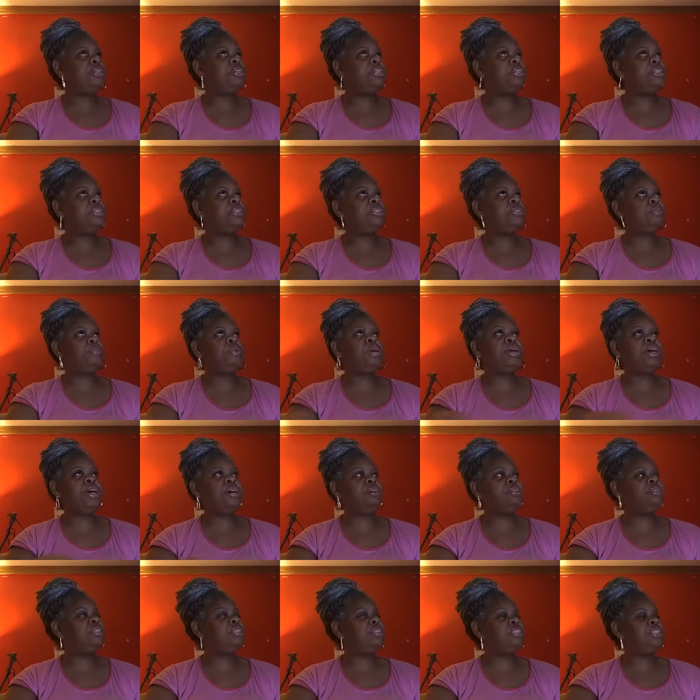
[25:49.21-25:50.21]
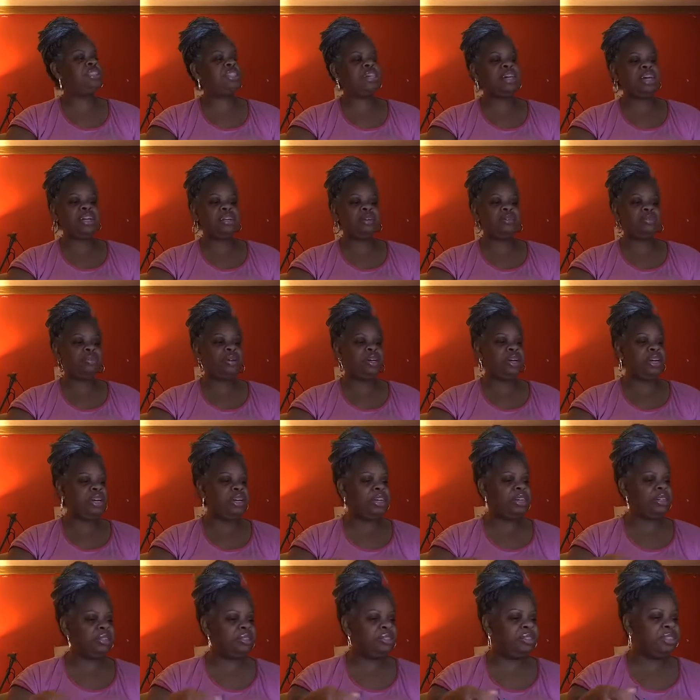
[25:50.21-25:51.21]
tumblers. What else,
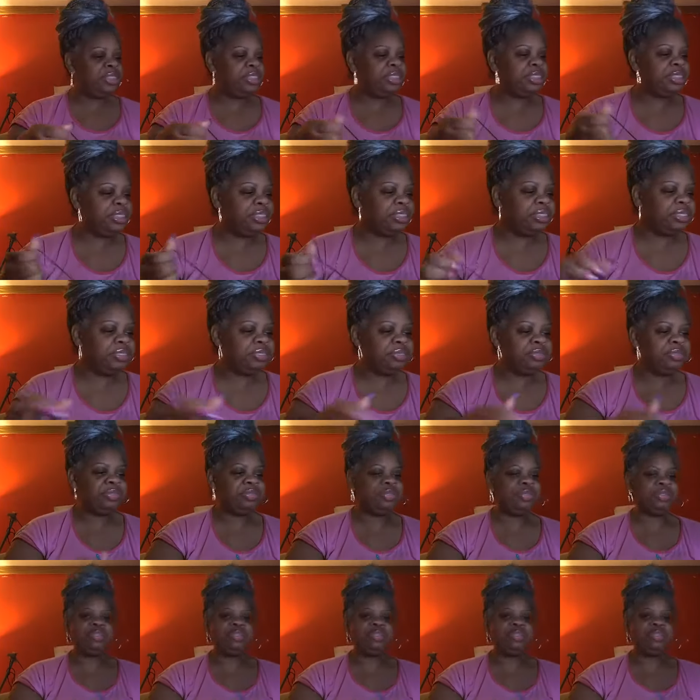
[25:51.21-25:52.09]
Asana? What else?